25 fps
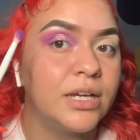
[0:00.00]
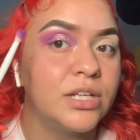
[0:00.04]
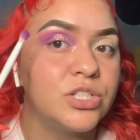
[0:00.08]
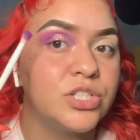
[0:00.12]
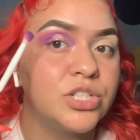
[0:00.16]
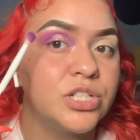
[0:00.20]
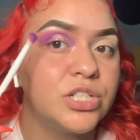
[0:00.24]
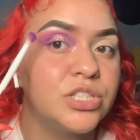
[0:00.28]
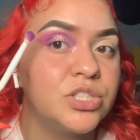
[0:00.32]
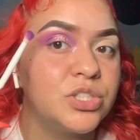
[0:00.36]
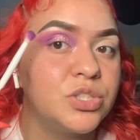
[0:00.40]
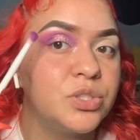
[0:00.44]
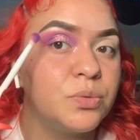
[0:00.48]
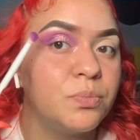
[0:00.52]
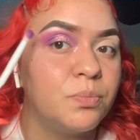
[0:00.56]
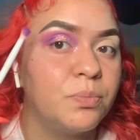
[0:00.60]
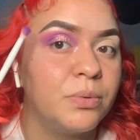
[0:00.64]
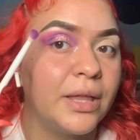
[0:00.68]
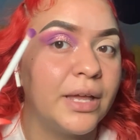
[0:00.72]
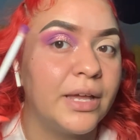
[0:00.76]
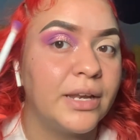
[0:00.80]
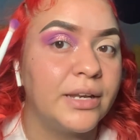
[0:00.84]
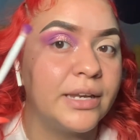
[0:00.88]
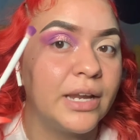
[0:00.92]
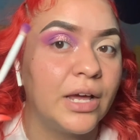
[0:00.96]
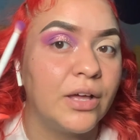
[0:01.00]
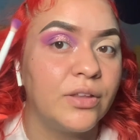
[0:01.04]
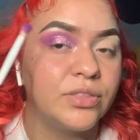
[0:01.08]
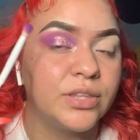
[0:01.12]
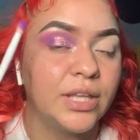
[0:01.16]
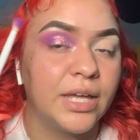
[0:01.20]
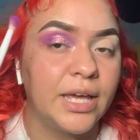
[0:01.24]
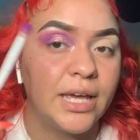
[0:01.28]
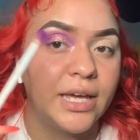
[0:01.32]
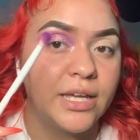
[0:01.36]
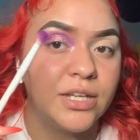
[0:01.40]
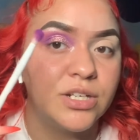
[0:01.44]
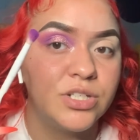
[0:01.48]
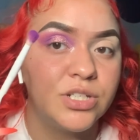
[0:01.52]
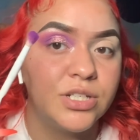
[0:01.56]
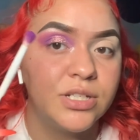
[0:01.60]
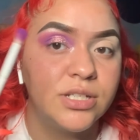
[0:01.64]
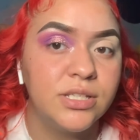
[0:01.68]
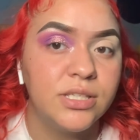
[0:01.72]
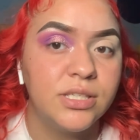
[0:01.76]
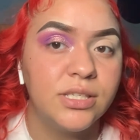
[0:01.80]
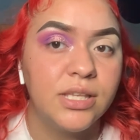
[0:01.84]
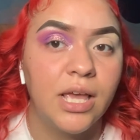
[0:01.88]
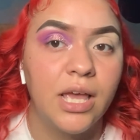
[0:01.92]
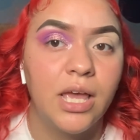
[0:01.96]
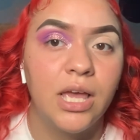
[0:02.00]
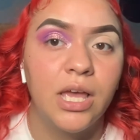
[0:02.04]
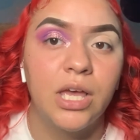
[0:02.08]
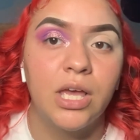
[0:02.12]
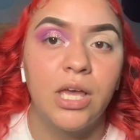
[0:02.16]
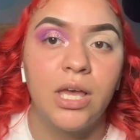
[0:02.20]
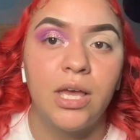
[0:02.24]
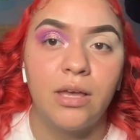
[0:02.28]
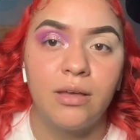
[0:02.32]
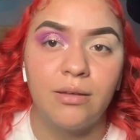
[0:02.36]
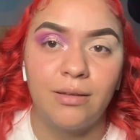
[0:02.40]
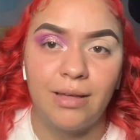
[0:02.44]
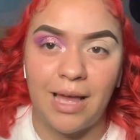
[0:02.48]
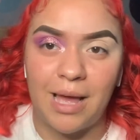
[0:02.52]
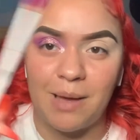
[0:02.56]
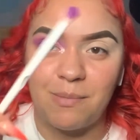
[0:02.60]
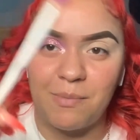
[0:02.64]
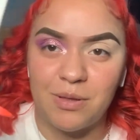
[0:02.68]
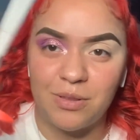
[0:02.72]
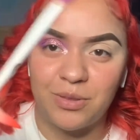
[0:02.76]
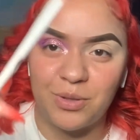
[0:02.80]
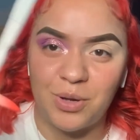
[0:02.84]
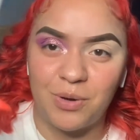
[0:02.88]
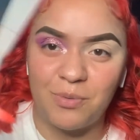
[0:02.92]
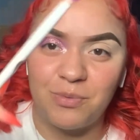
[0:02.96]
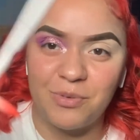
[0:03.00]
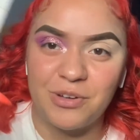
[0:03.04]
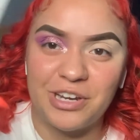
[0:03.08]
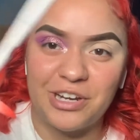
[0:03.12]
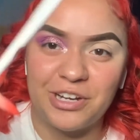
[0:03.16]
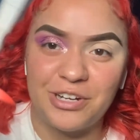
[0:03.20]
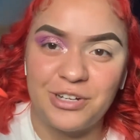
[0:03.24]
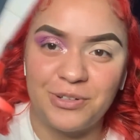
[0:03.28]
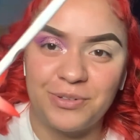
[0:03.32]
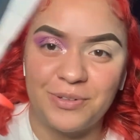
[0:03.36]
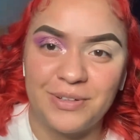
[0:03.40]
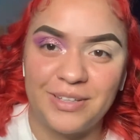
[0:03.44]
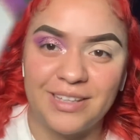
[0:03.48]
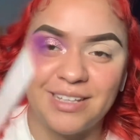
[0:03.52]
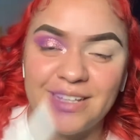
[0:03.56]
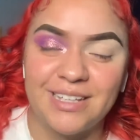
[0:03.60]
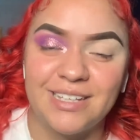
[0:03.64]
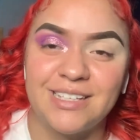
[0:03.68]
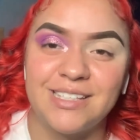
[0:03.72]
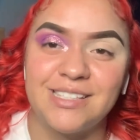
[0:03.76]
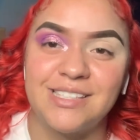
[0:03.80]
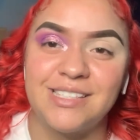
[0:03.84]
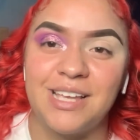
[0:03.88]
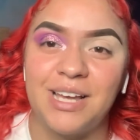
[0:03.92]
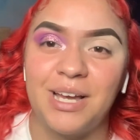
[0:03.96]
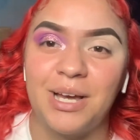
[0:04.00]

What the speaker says: just to blend out the edges. I'm over here doing this.